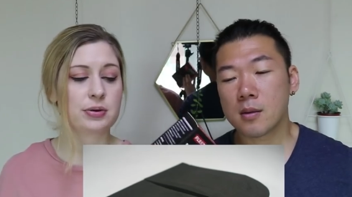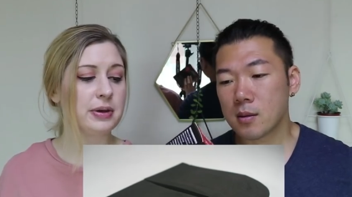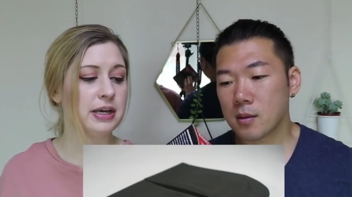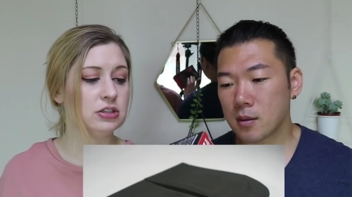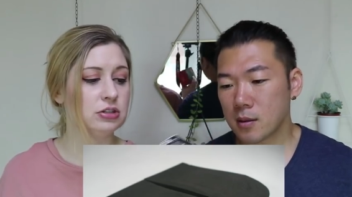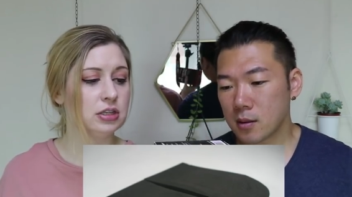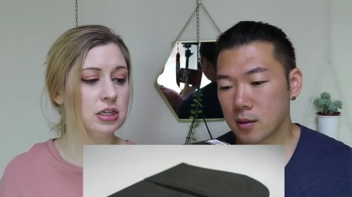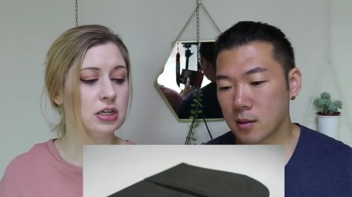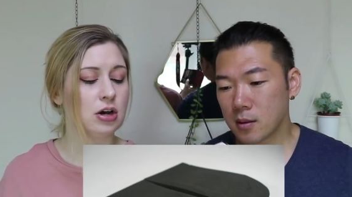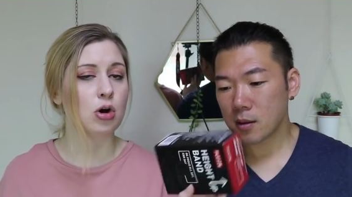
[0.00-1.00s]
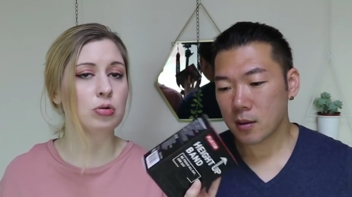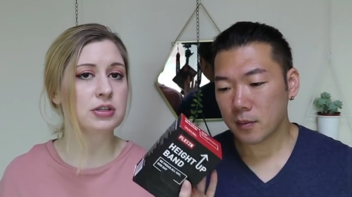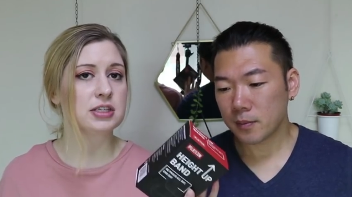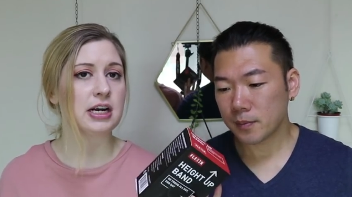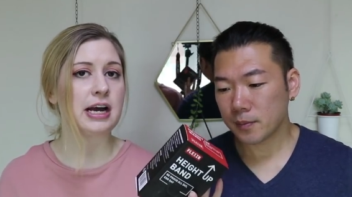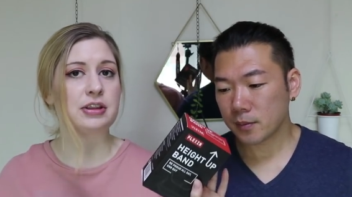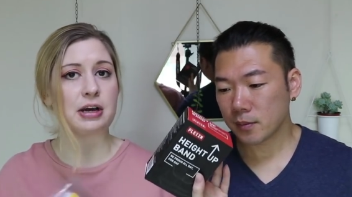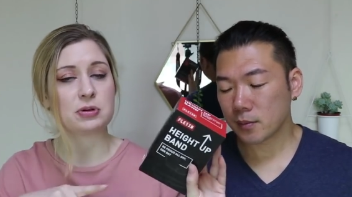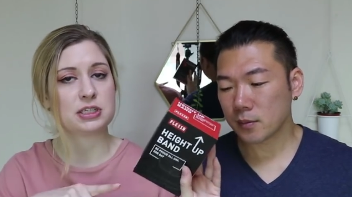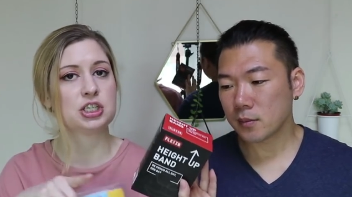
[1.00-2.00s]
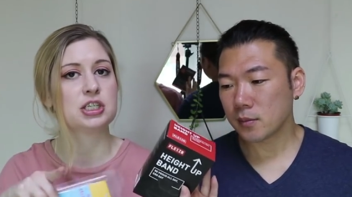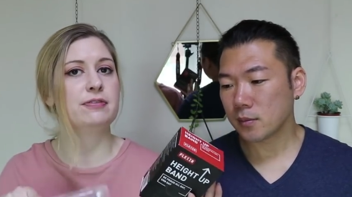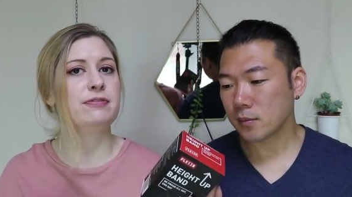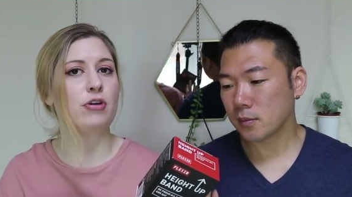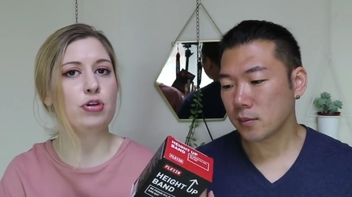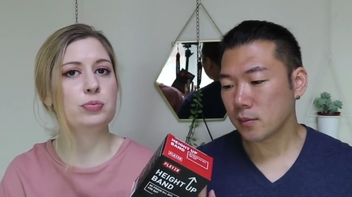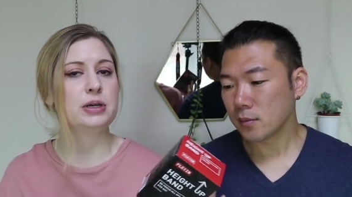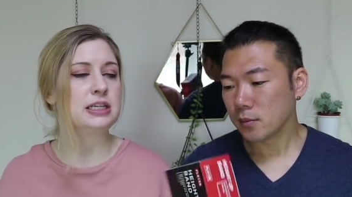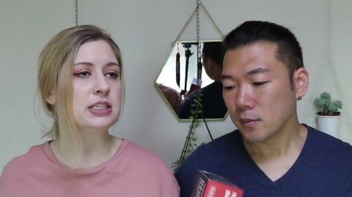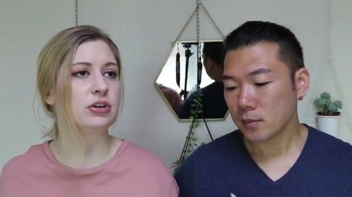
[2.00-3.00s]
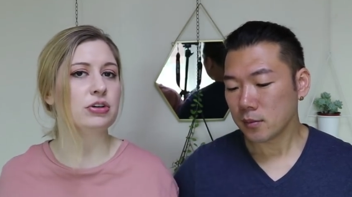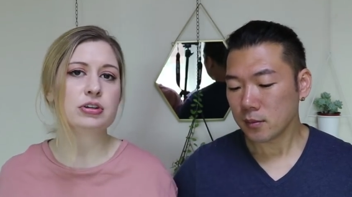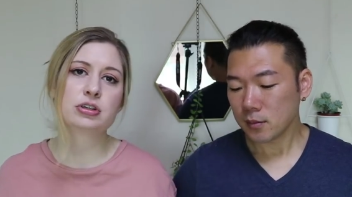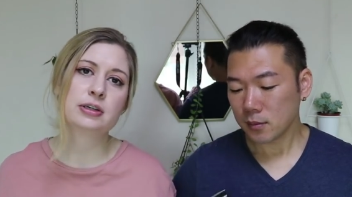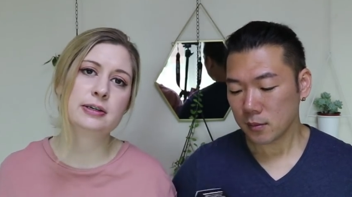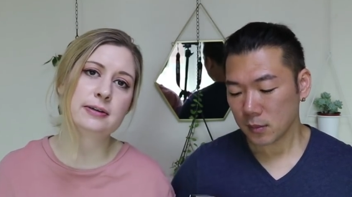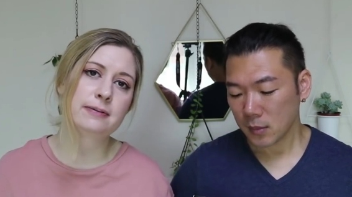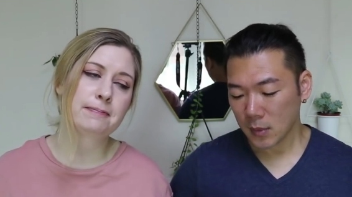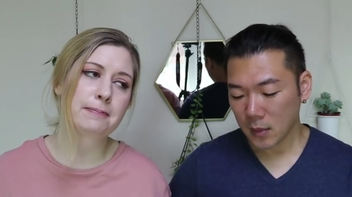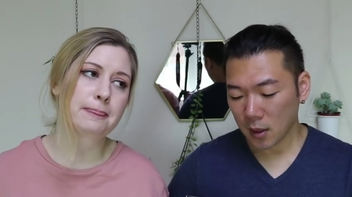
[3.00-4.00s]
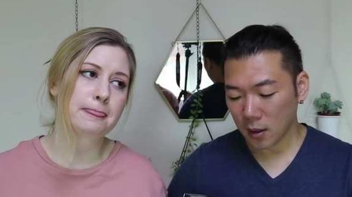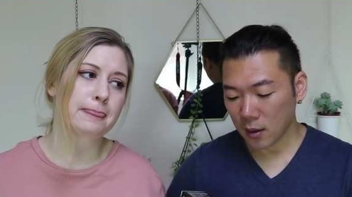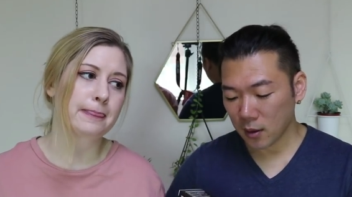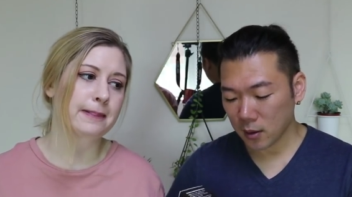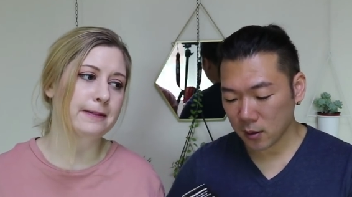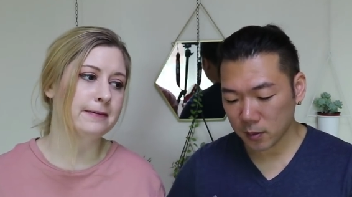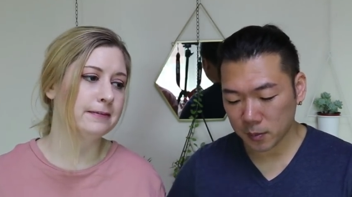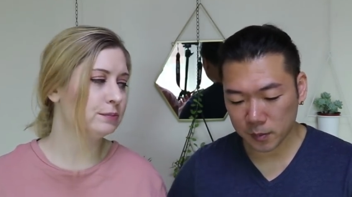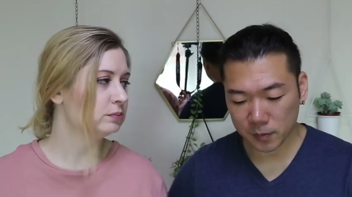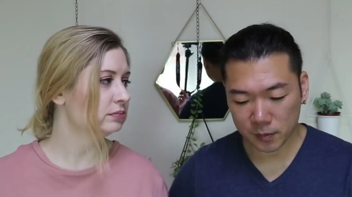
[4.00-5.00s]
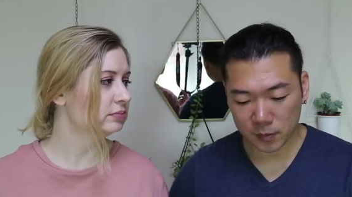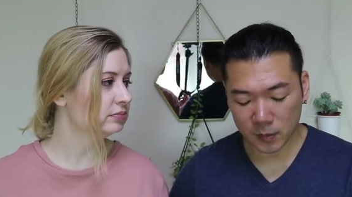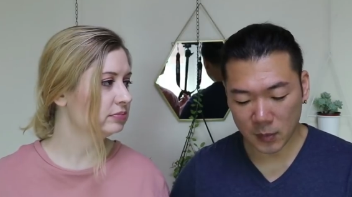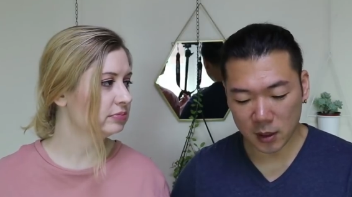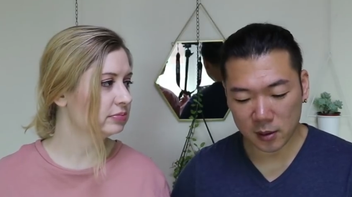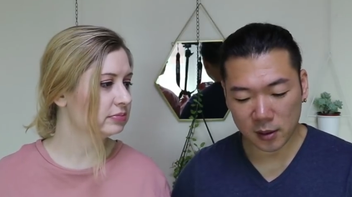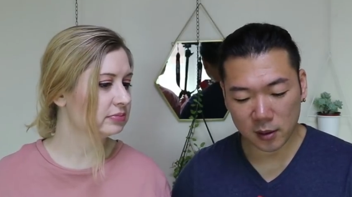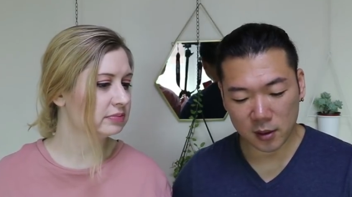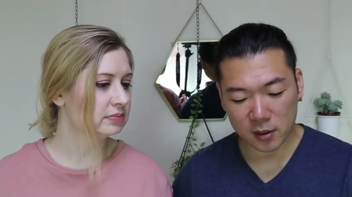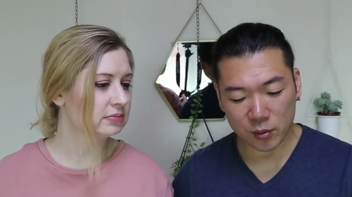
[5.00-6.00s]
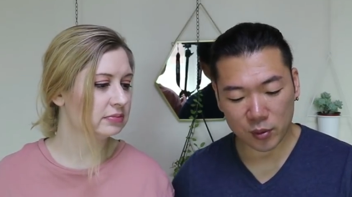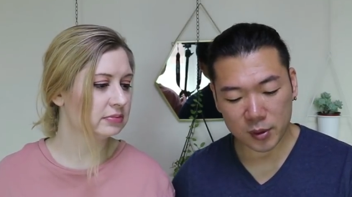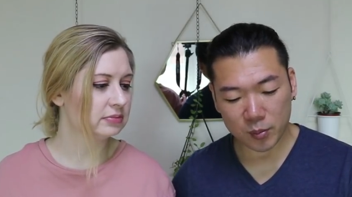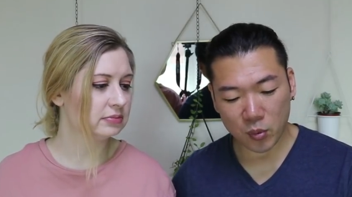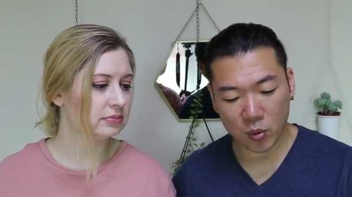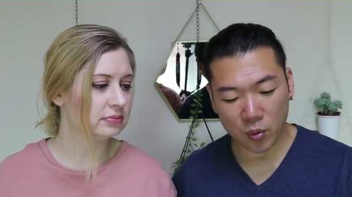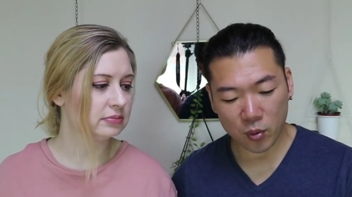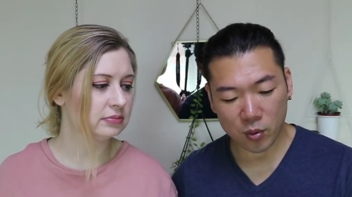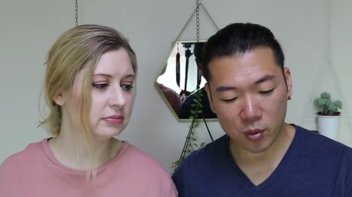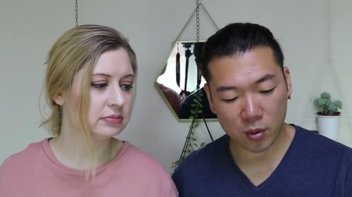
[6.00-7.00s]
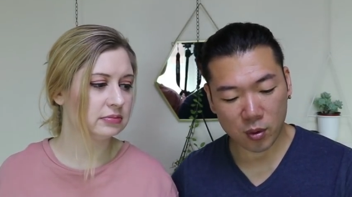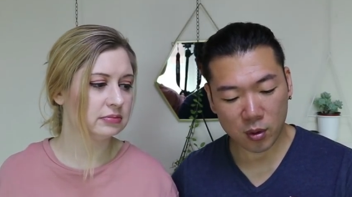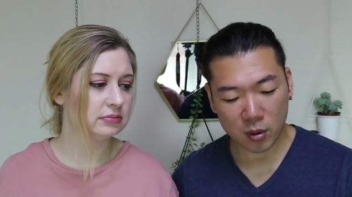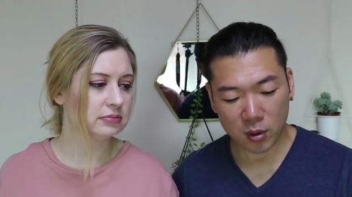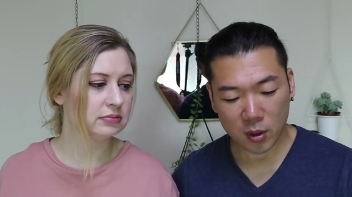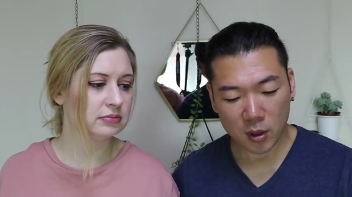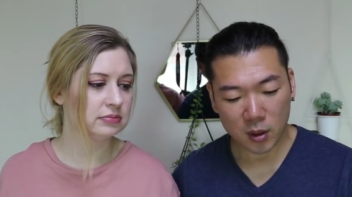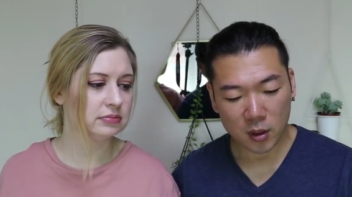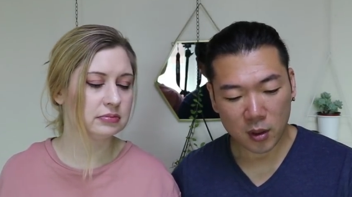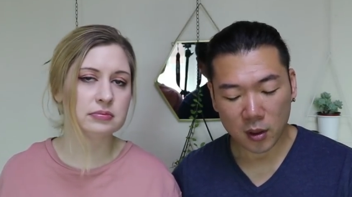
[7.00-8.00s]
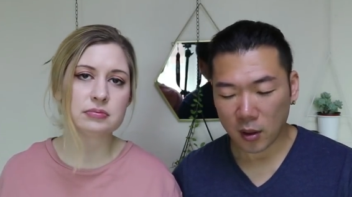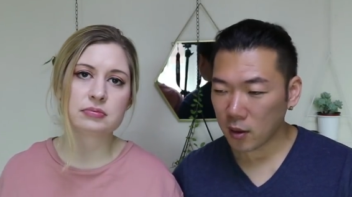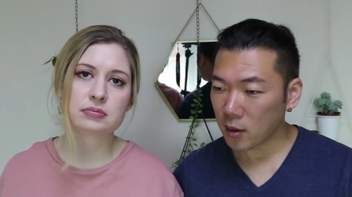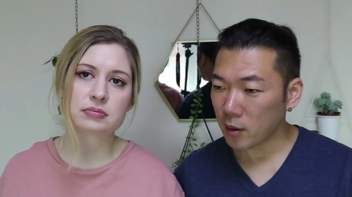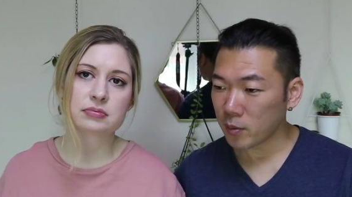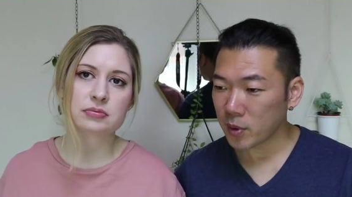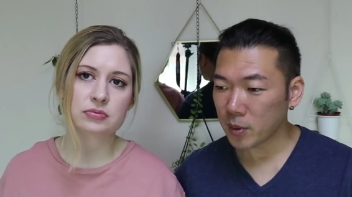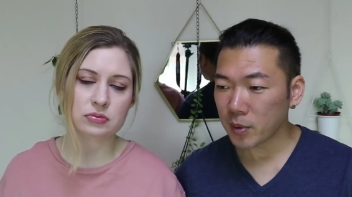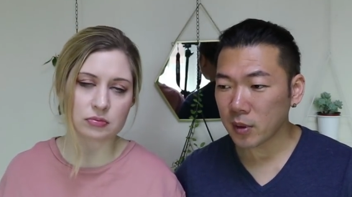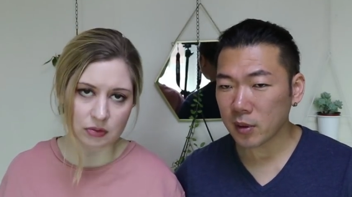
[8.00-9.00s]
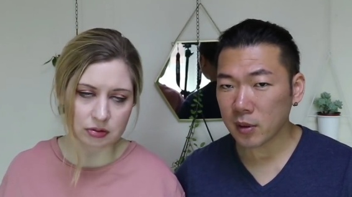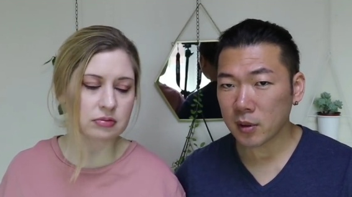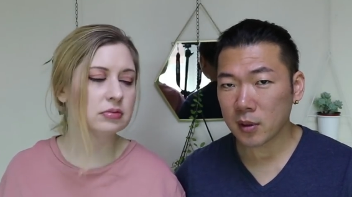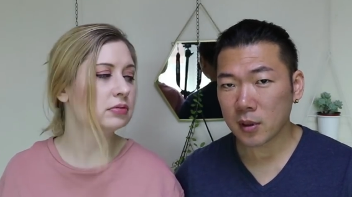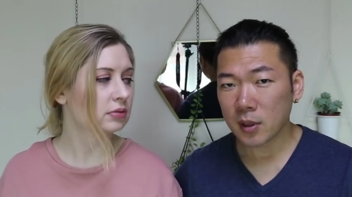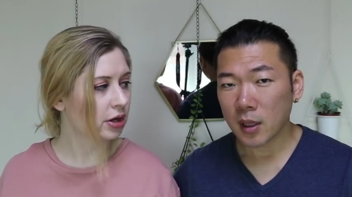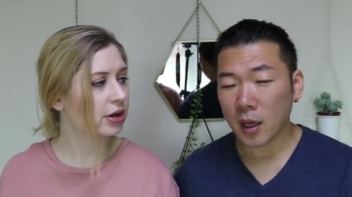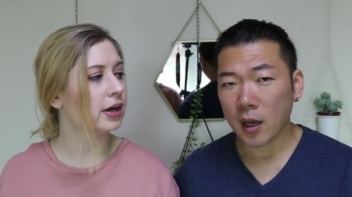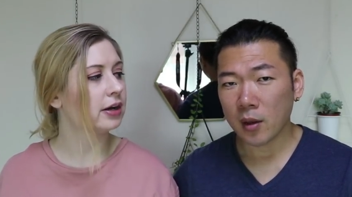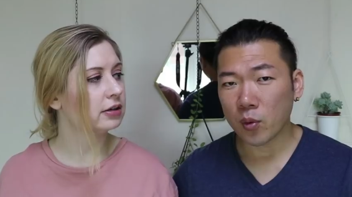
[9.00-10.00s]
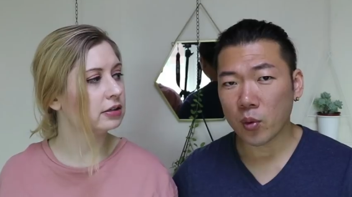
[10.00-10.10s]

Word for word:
Speaker 1: compared to the old style that was just the foam insert?
Speaker 2: I think this one is more comfortable. Okay. And